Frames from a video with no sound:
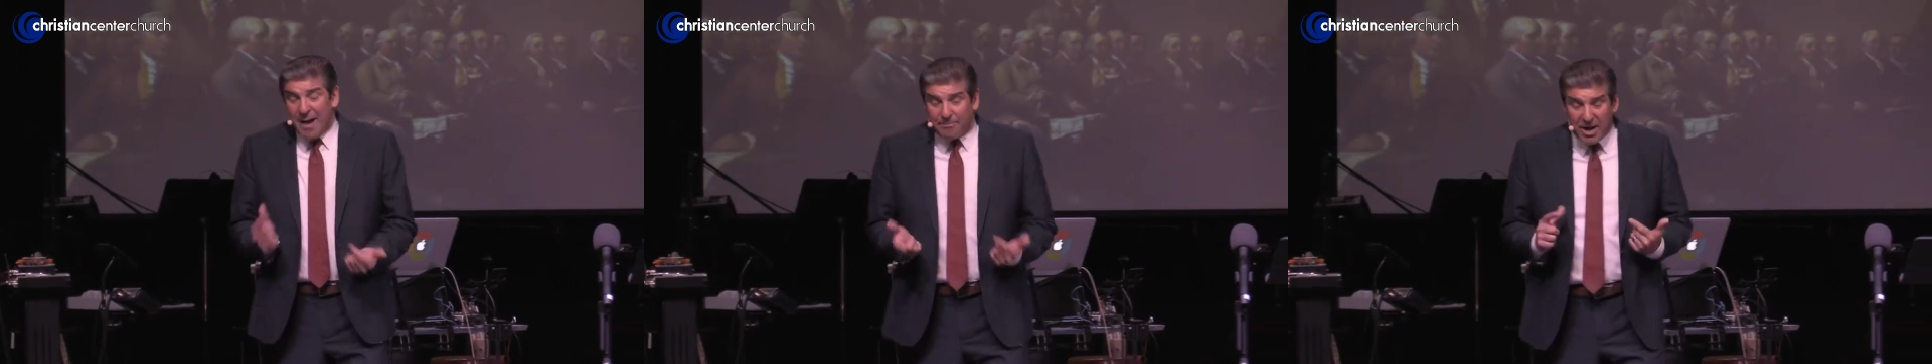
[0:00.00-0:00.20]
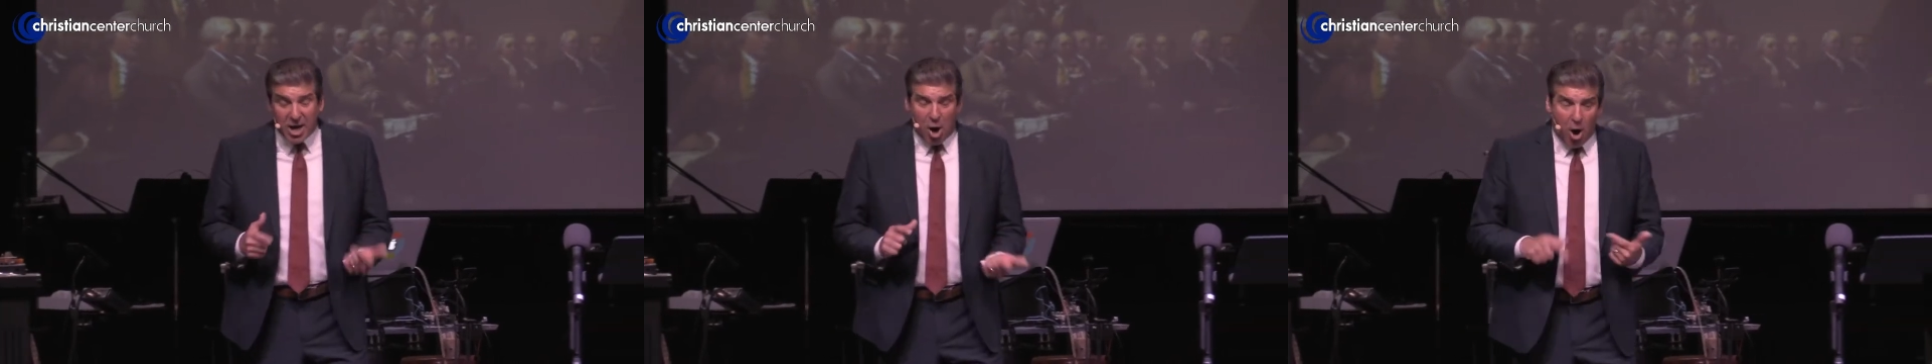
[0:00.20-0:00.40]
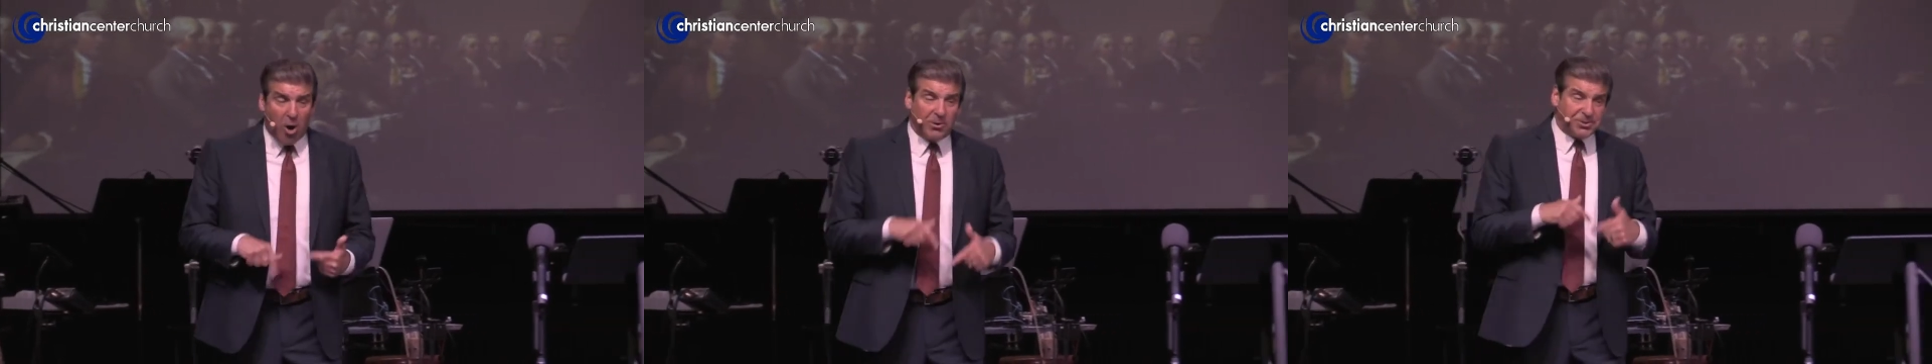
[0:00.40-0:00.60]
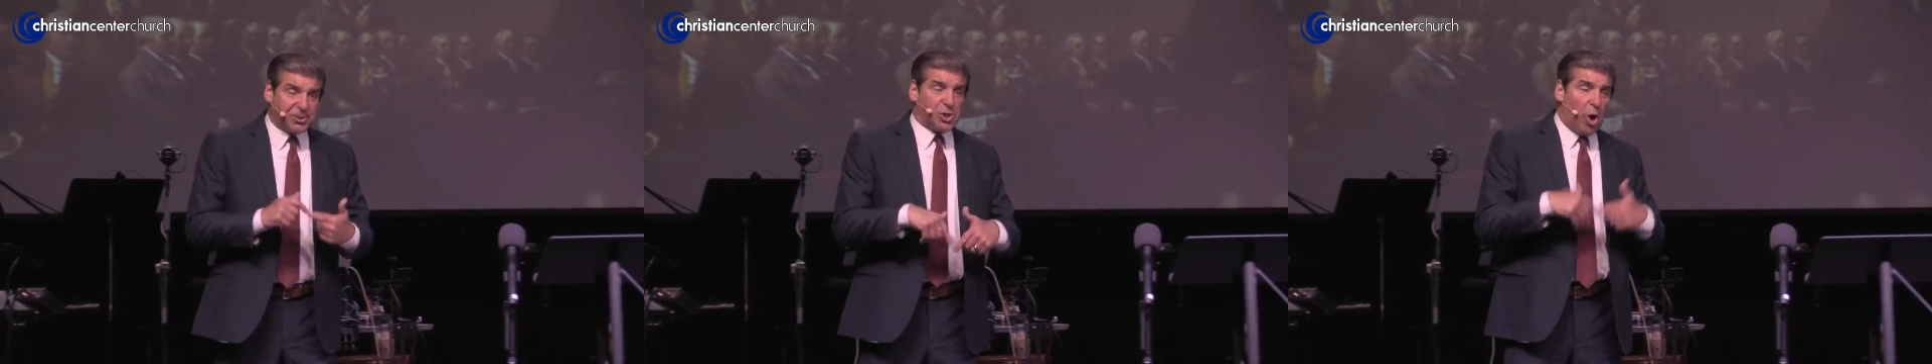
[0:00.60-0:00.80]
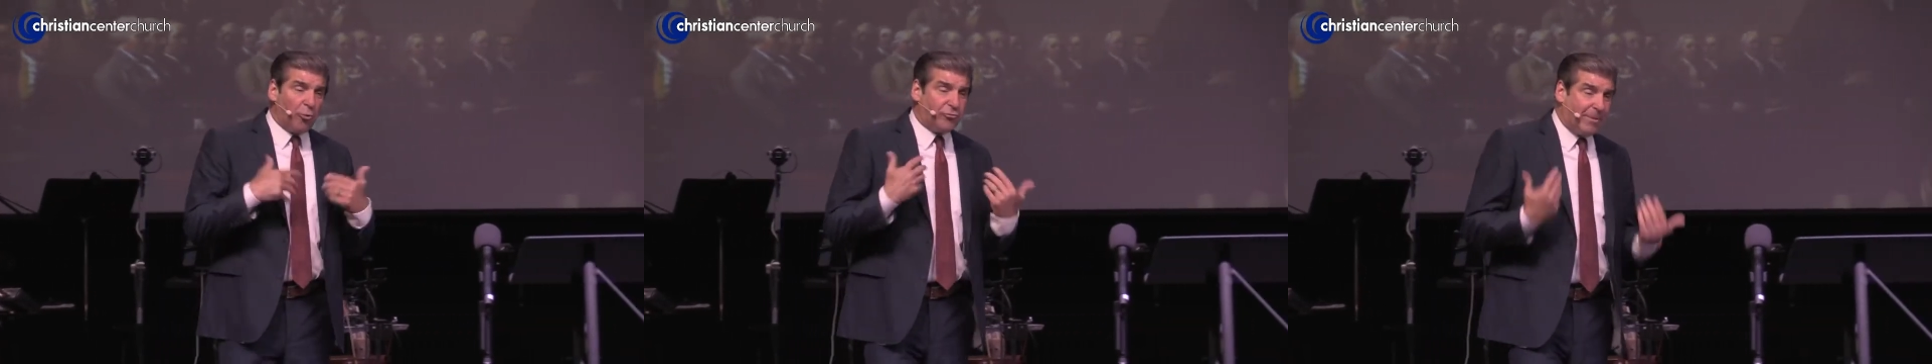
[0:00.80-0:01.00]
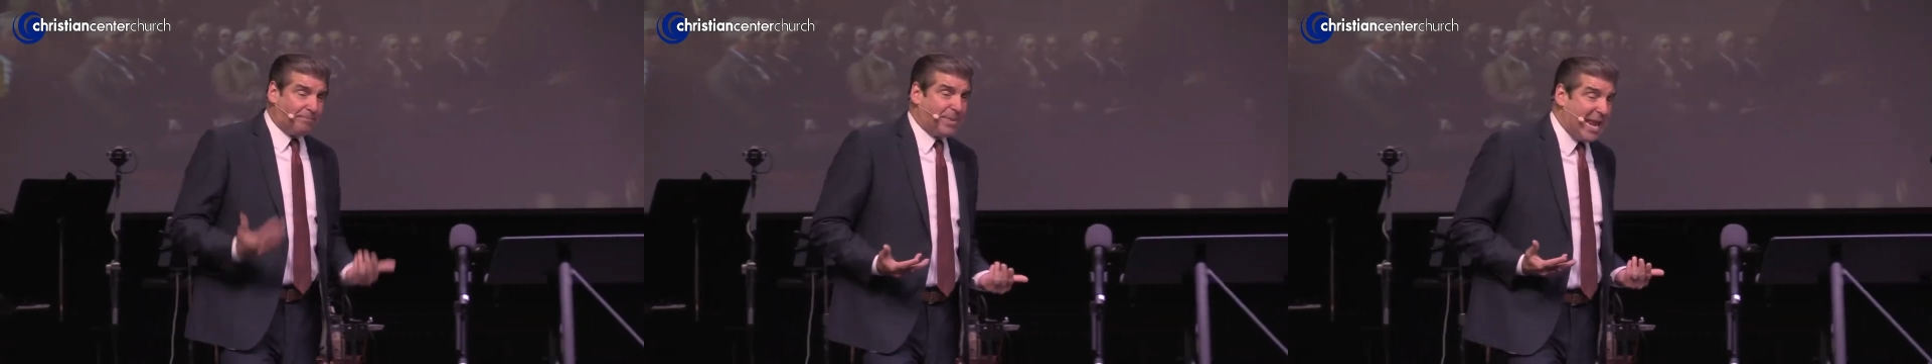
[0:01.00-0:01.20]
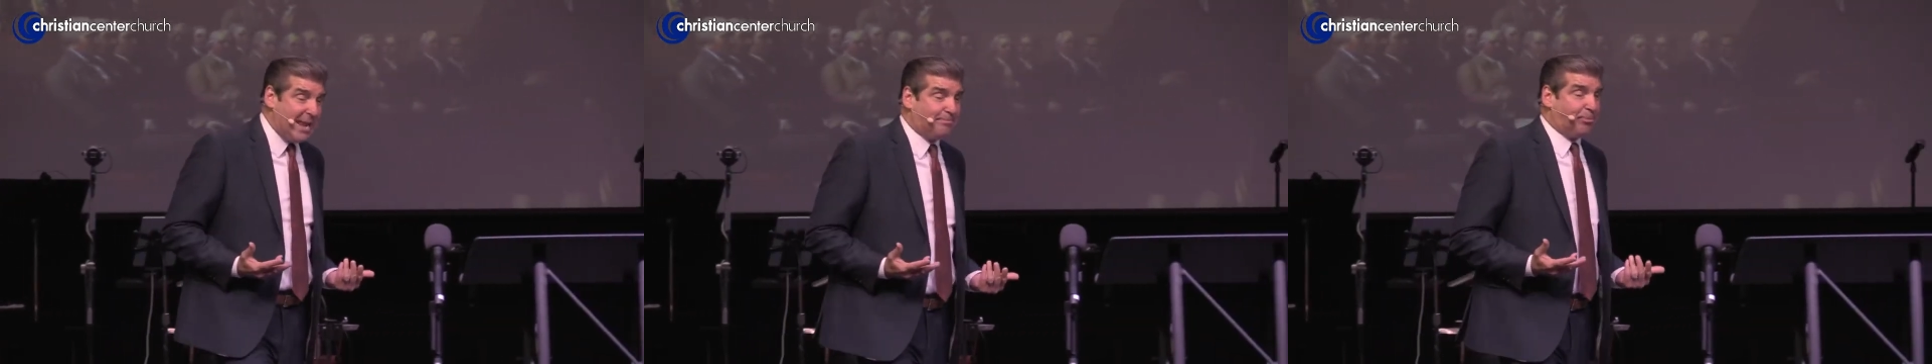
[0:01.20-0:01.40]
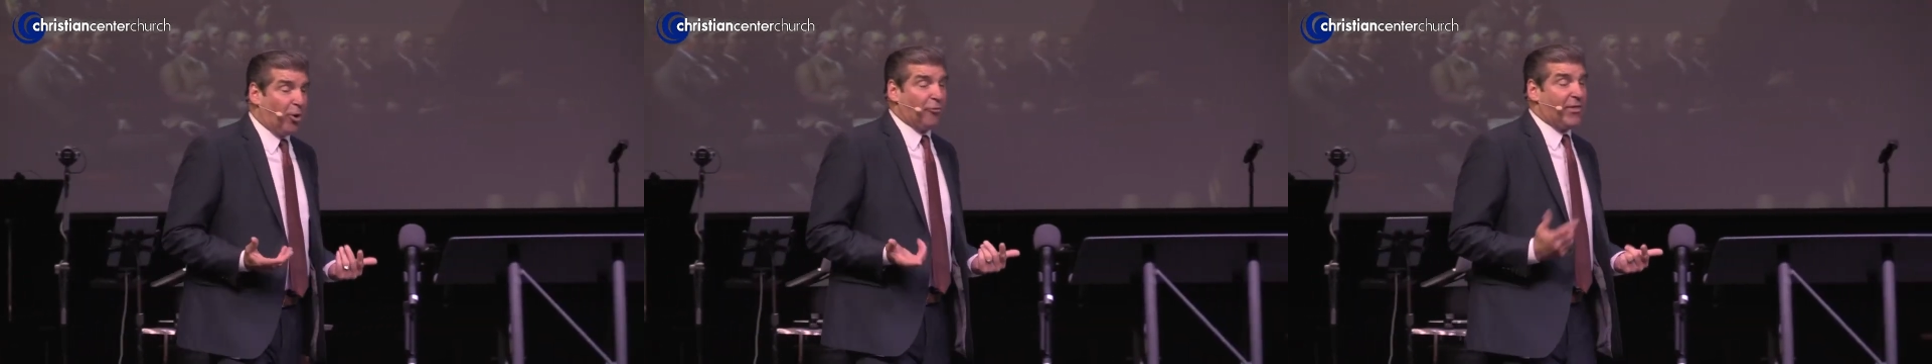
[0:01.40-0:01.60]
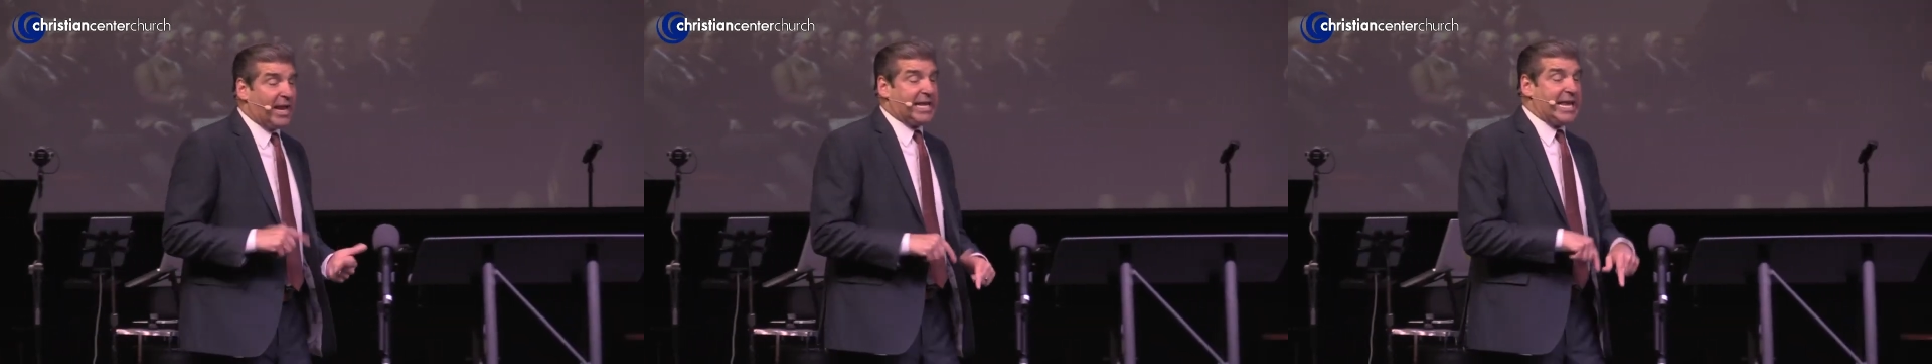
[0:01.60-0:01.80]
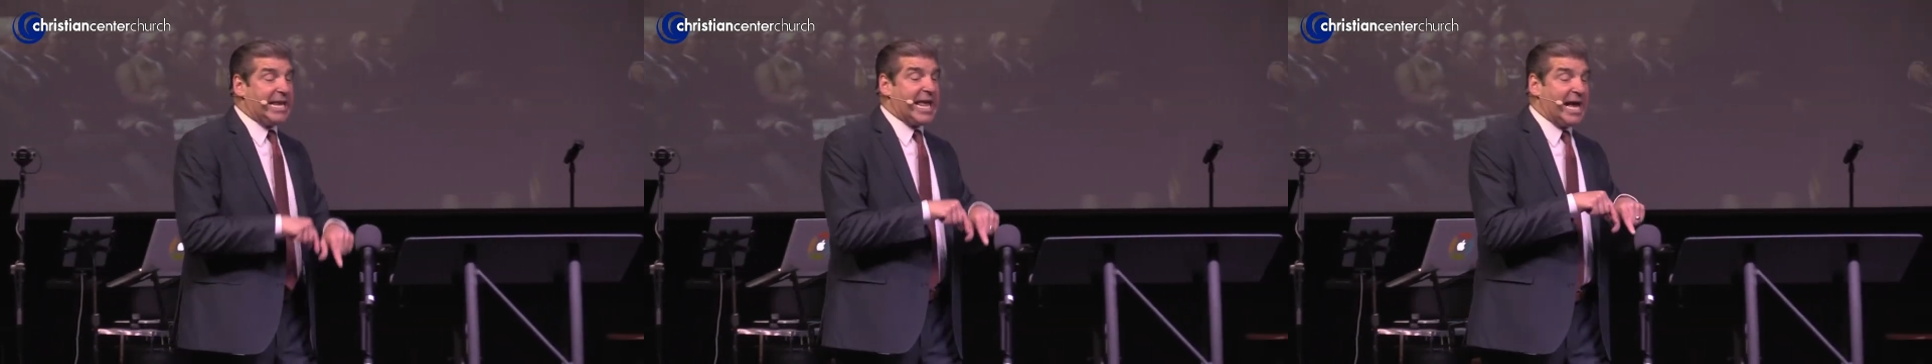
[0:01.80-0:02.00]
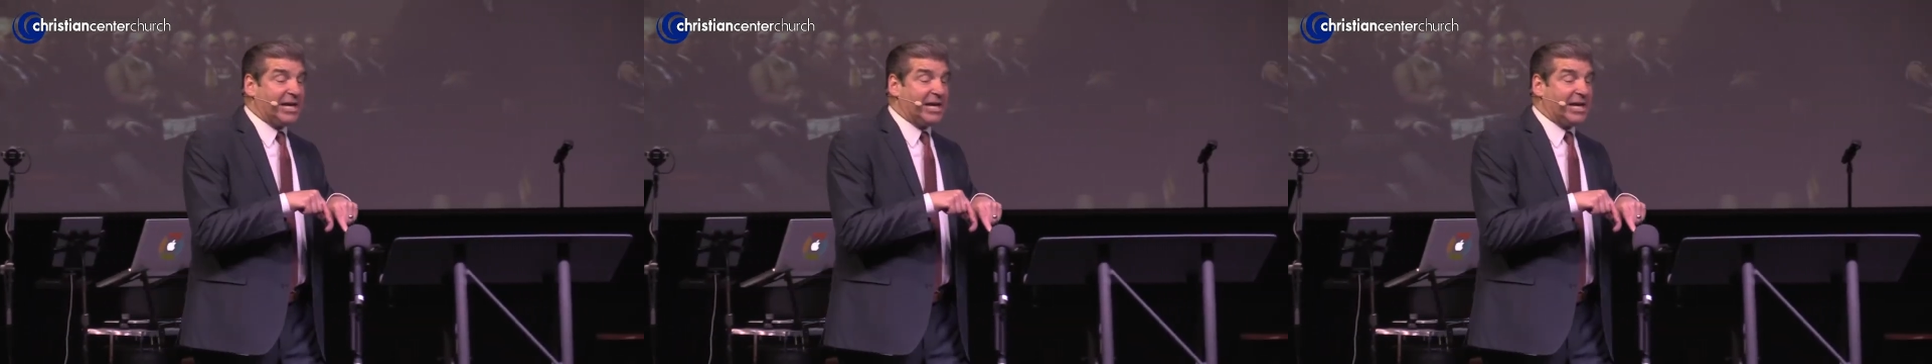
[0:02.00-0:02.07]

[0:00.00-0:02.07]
but also the people that he